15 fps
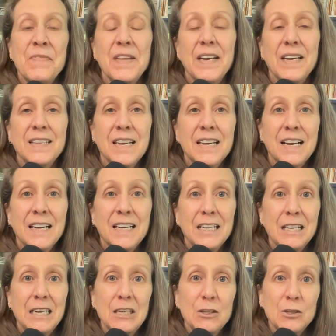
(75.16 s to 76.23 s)
And then I
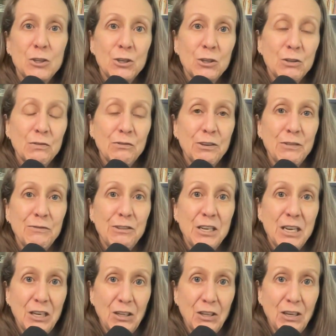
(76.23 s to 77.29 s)
get the sugar-free
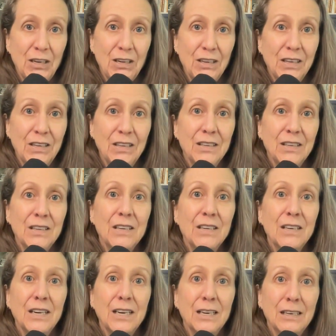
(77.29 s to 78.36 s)
vanilla,
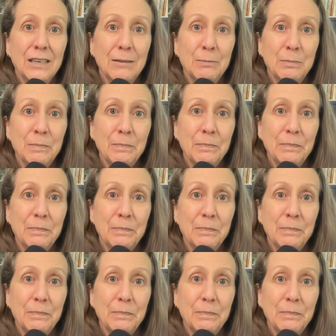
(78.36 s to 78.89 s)
what